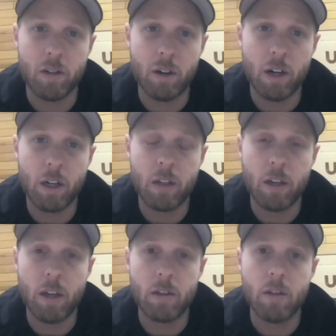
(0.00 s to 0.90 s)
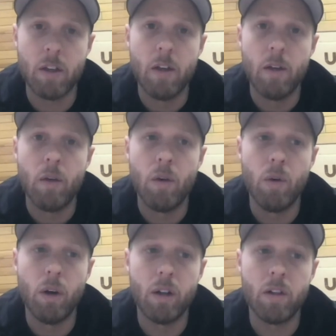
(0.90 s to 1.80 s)
and architects
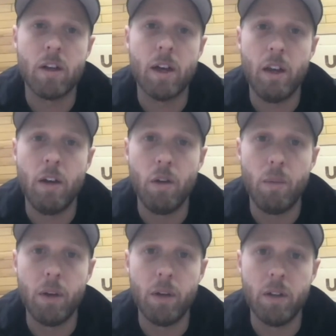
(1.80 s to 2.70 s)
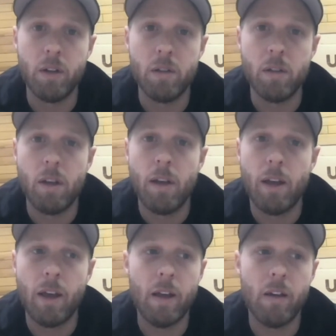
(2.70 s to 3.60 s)
who are designing new buildings,
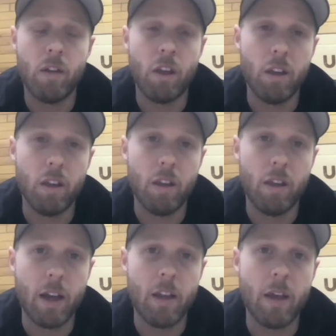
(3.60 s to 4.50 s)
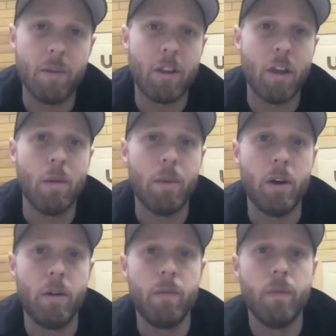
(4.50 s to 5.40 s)
and getting them to think
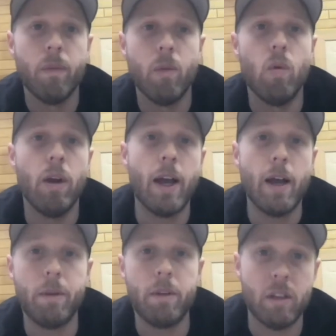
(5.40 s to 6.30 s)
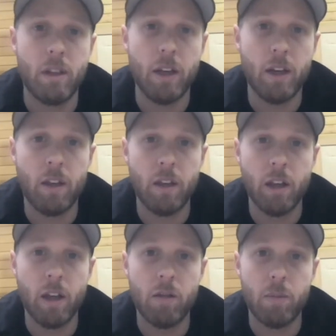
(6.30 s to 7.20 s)
about what happens at the end of the
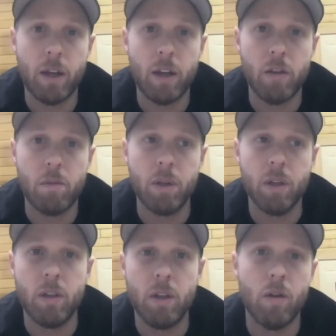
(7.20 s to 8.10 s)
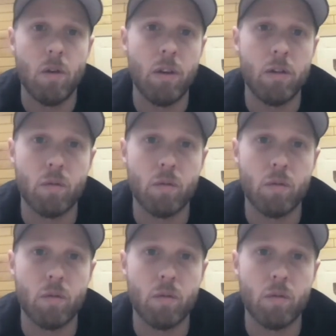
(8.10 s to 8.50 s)
lifespan of this building or this